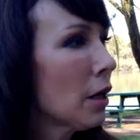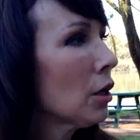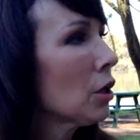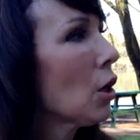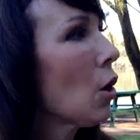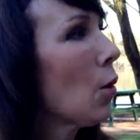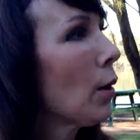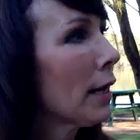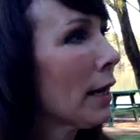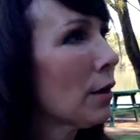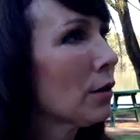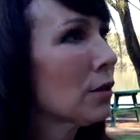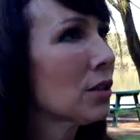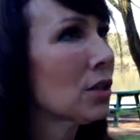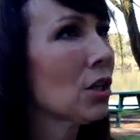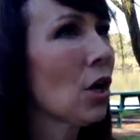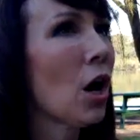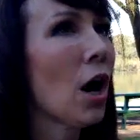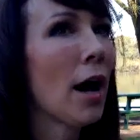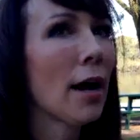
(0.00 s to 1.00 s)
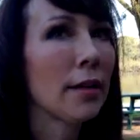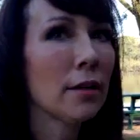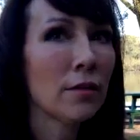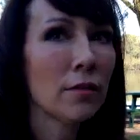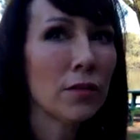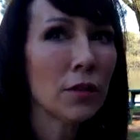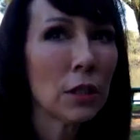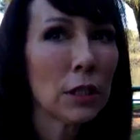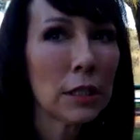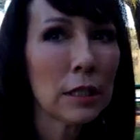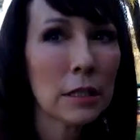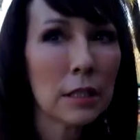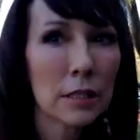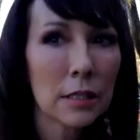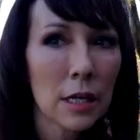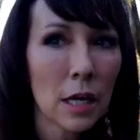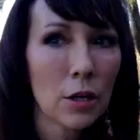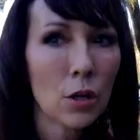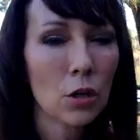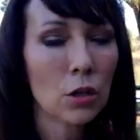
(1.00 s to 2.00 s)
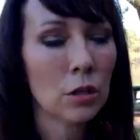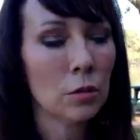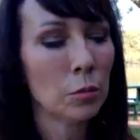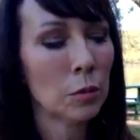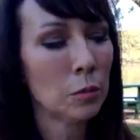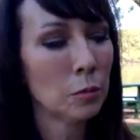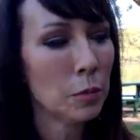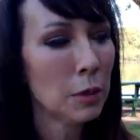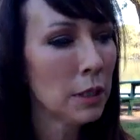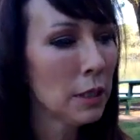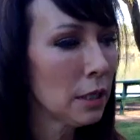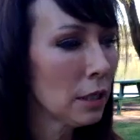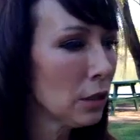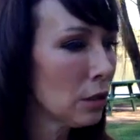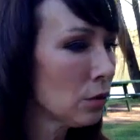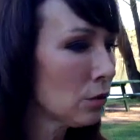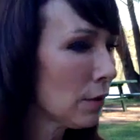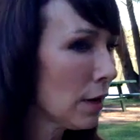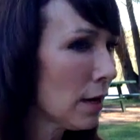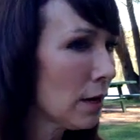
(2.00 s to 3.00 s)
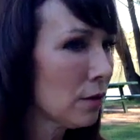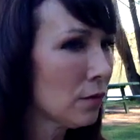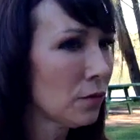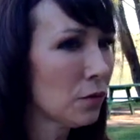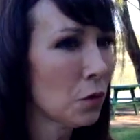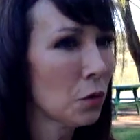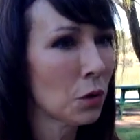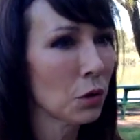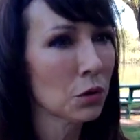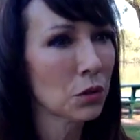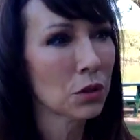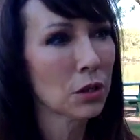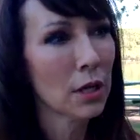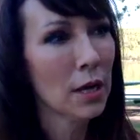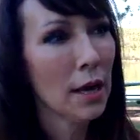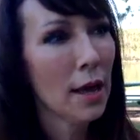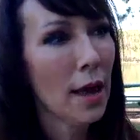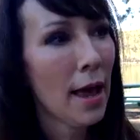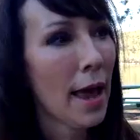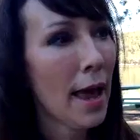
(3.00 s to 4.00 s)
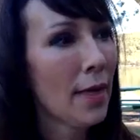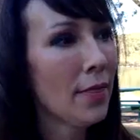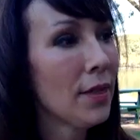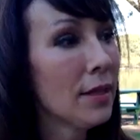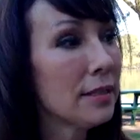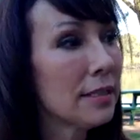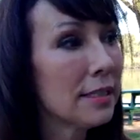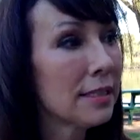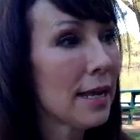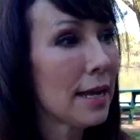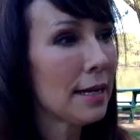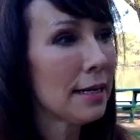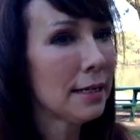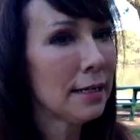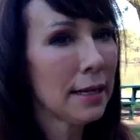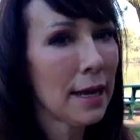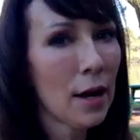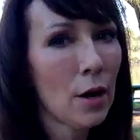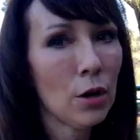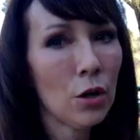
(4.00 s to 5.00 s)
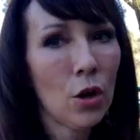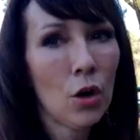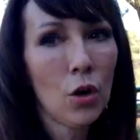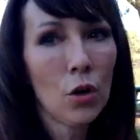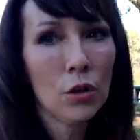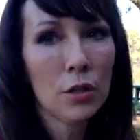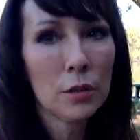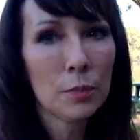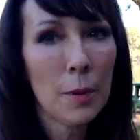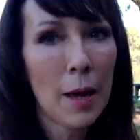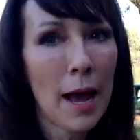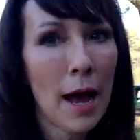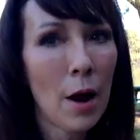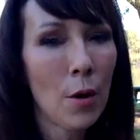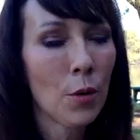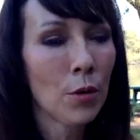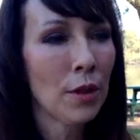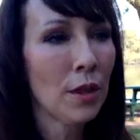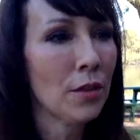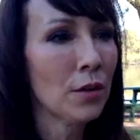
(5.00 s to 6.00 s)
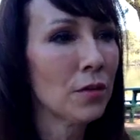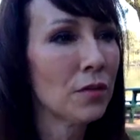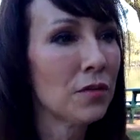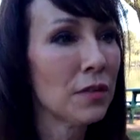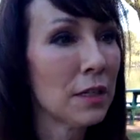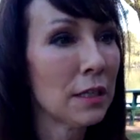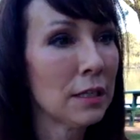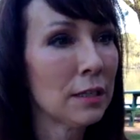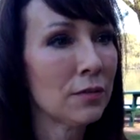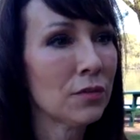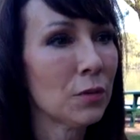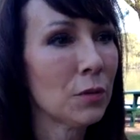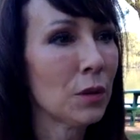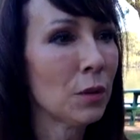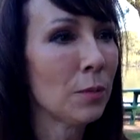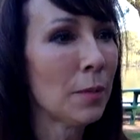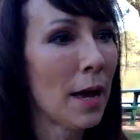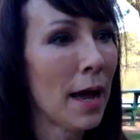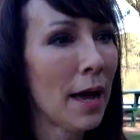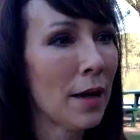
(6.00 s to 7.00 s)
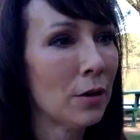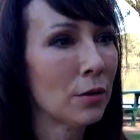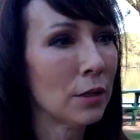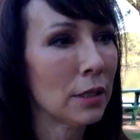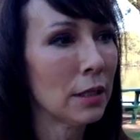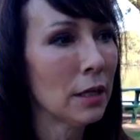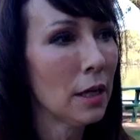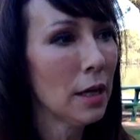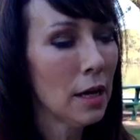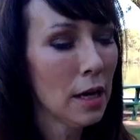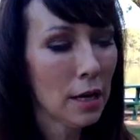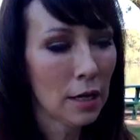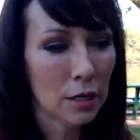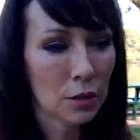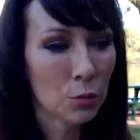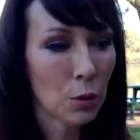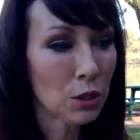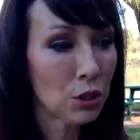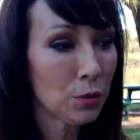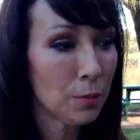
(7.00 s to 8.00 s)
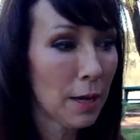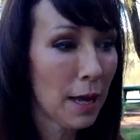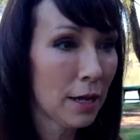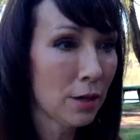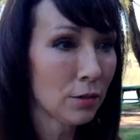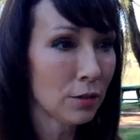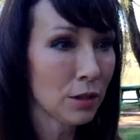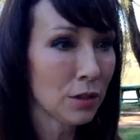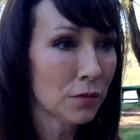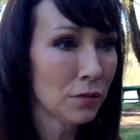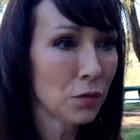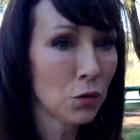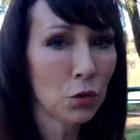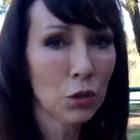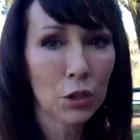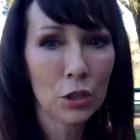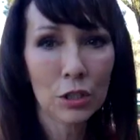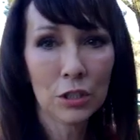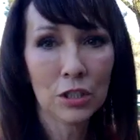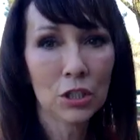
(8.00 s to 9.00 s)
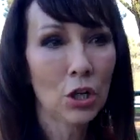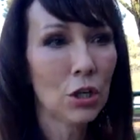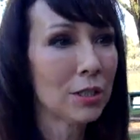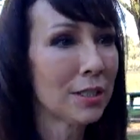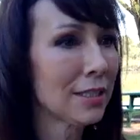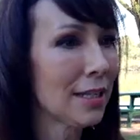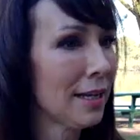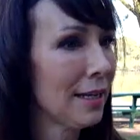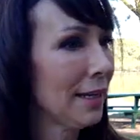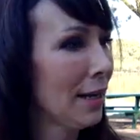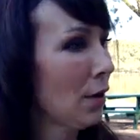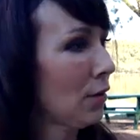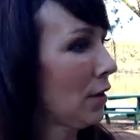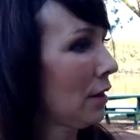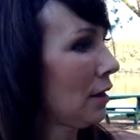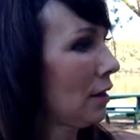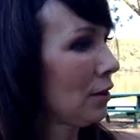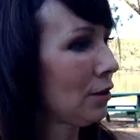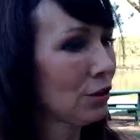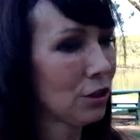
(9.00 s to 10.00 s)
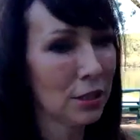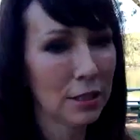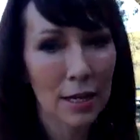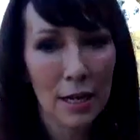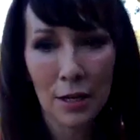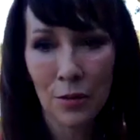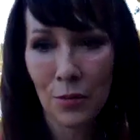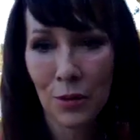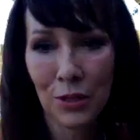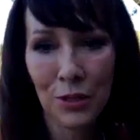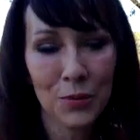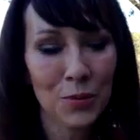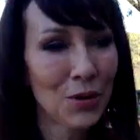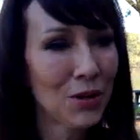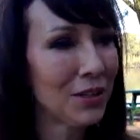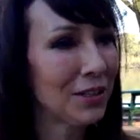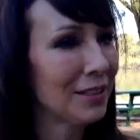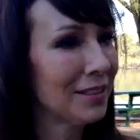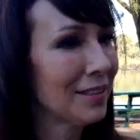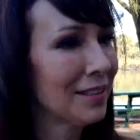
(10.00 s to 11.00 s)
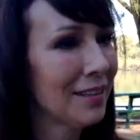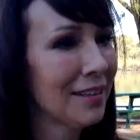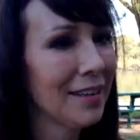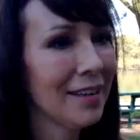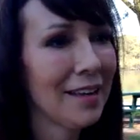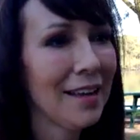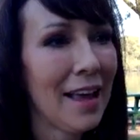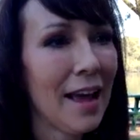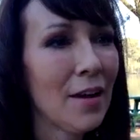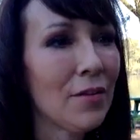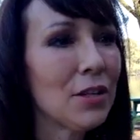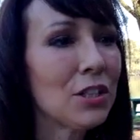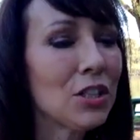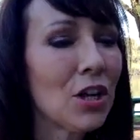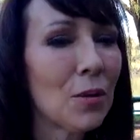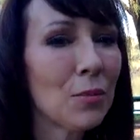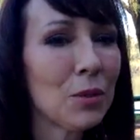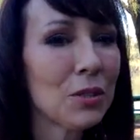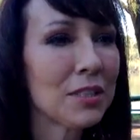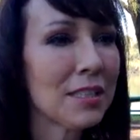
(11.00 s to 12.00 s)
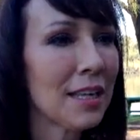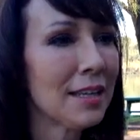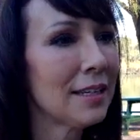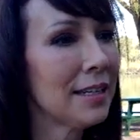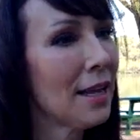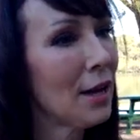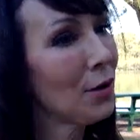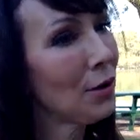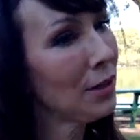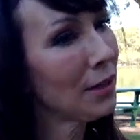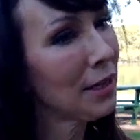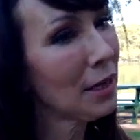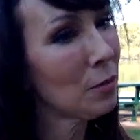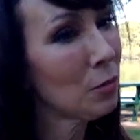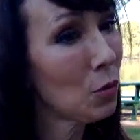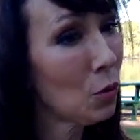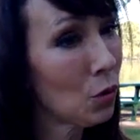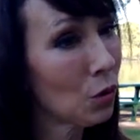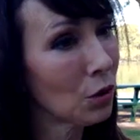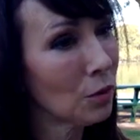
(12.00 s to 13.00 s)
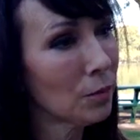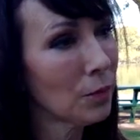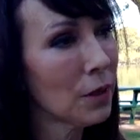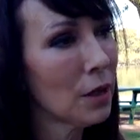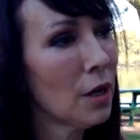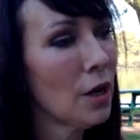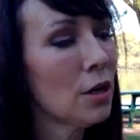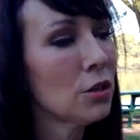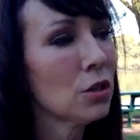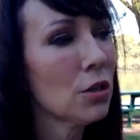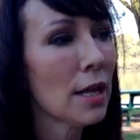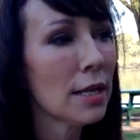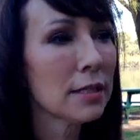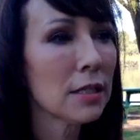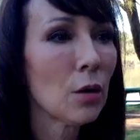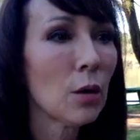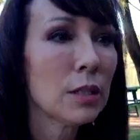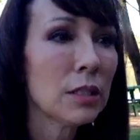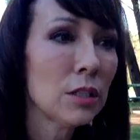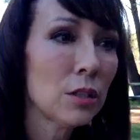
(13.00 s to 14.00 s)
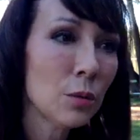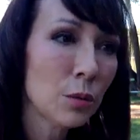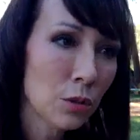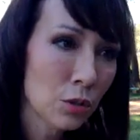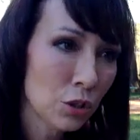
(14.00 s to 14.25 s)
going outside and feeling the sun on them and being in the rainforest, and then sending out all this power that they're feeling from their battery. Because once your battery's full, you can start sending out that energy to anyone you want. Every time you send it out, you get more. So that's how I deal with